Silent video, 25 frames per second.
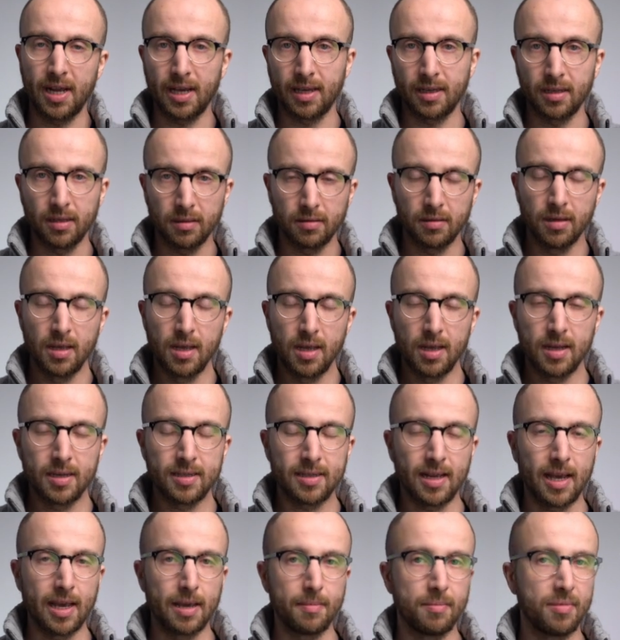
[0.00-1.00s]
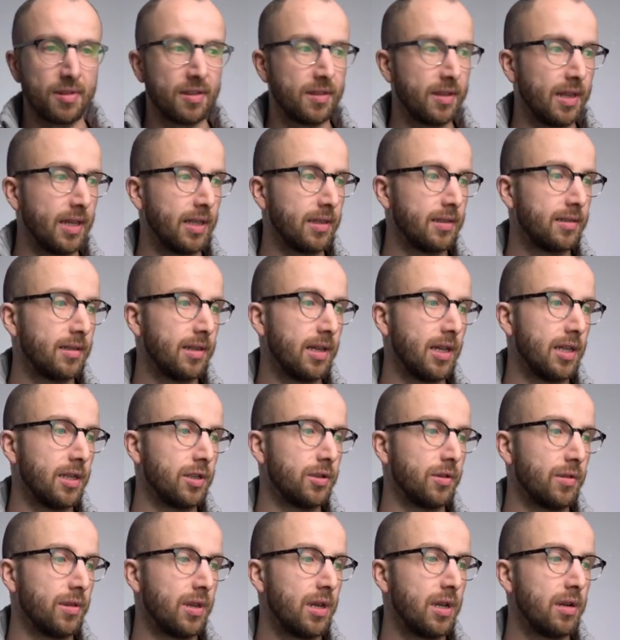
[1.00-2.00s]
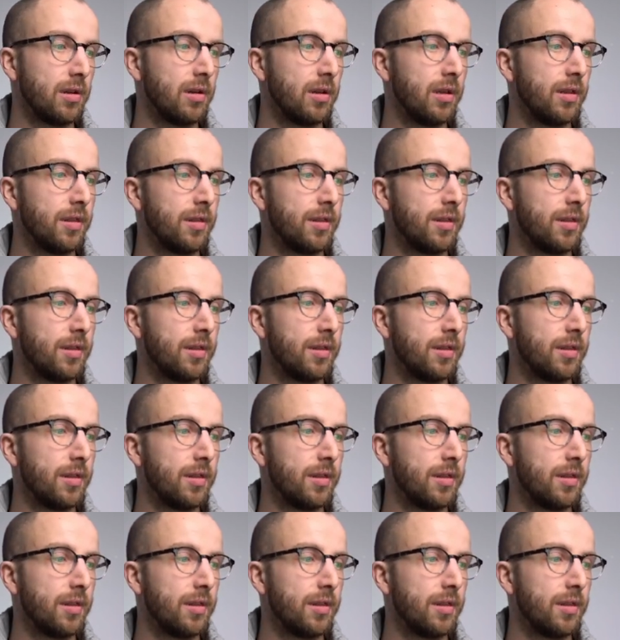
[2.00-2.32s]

I can type things into there.